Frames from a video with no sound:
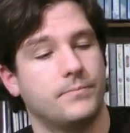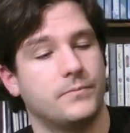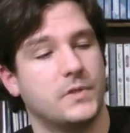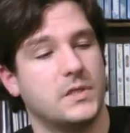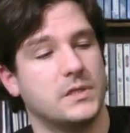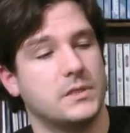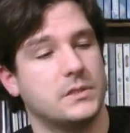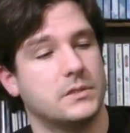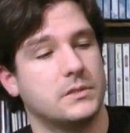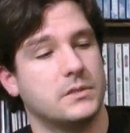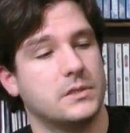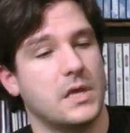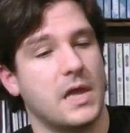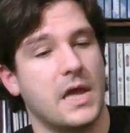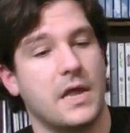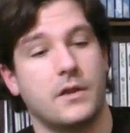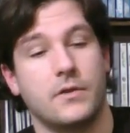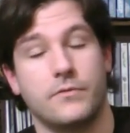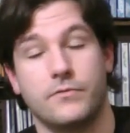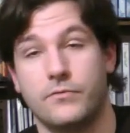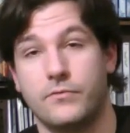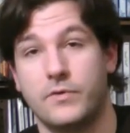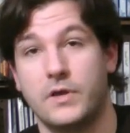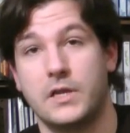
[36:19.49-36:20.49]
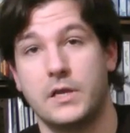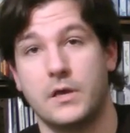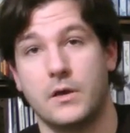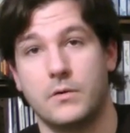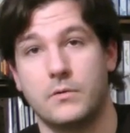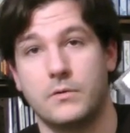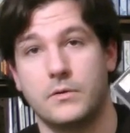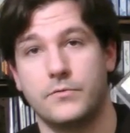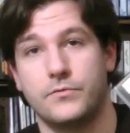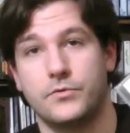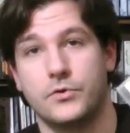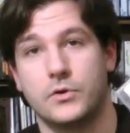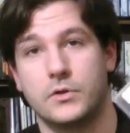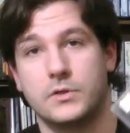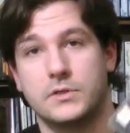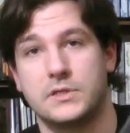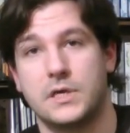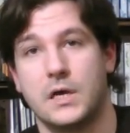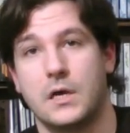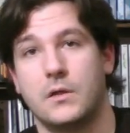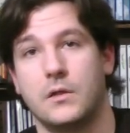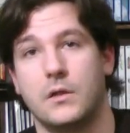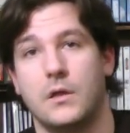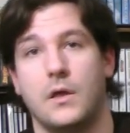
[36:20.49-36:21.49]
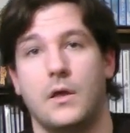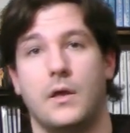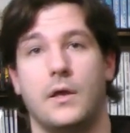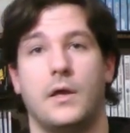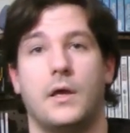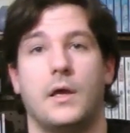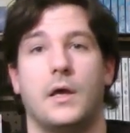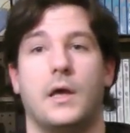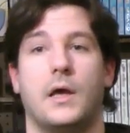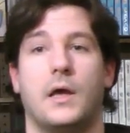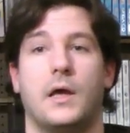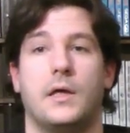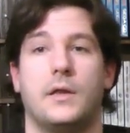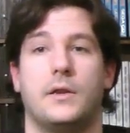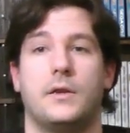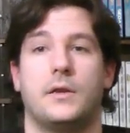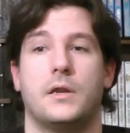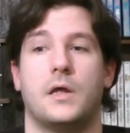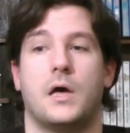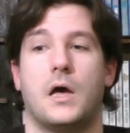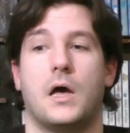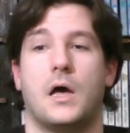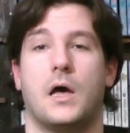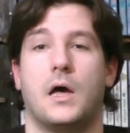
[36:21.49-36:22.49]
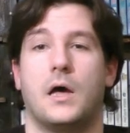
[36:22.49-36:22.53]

this is the end of the video, if you couldn't tell, and